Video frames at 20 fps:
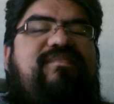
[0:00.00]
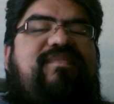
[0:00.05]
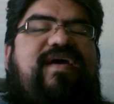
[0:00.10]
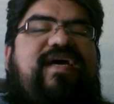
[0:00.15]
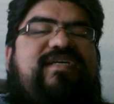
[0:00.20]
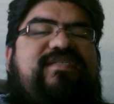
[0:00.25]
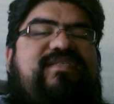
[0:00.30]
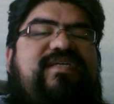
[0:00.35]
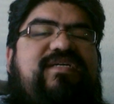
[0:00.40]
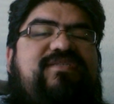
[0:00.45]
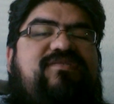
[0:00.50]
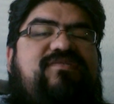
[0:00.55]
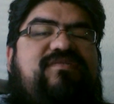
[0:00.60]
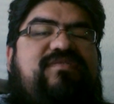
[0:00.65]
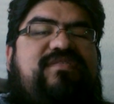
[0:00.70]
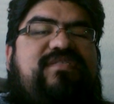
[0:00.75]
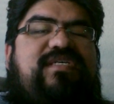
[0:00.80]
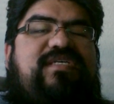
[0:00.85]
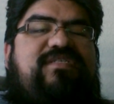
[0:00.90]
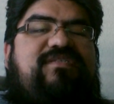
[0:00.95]
past natural
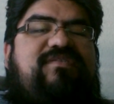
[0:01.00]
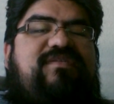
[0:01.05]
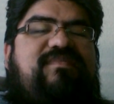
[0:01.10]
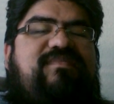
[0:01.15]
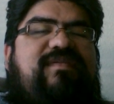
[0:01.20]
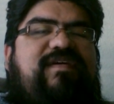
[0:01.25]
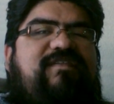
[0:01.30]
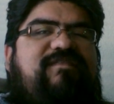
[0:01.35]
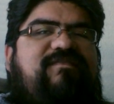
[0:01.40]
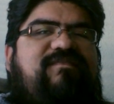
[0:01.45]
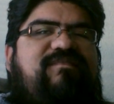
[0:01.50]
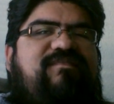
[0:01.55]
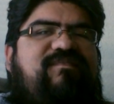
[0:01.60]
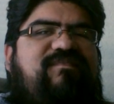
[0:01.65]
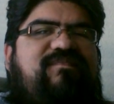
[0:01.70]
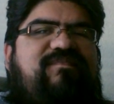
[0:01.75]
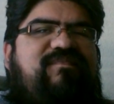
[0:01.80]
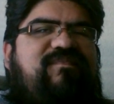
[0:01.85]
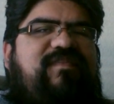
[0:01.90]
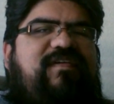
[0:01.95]
disasters
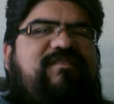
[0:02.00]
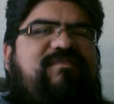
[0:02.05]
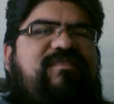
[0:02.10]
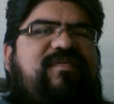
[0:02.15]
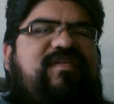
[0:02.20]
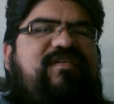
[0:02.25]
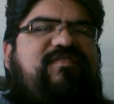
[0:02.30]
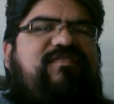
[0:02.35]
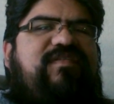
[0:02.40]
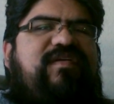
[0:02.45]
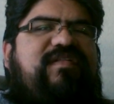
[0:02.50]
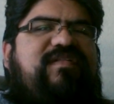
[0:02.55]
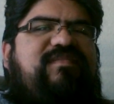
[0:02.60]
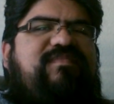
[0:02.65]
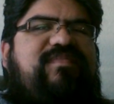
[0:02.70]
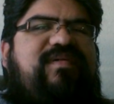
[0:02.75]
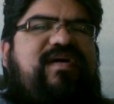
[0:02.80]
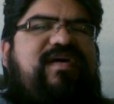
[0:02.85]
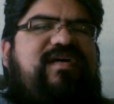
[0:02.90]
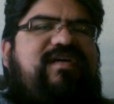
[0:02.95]
I've been
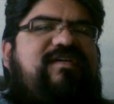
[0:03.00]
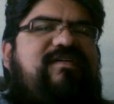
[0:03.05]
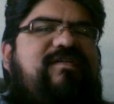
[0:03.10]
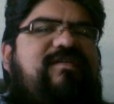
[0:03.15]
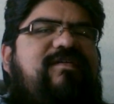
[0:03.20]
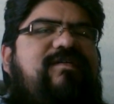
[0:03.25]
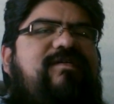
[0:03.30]
affected by.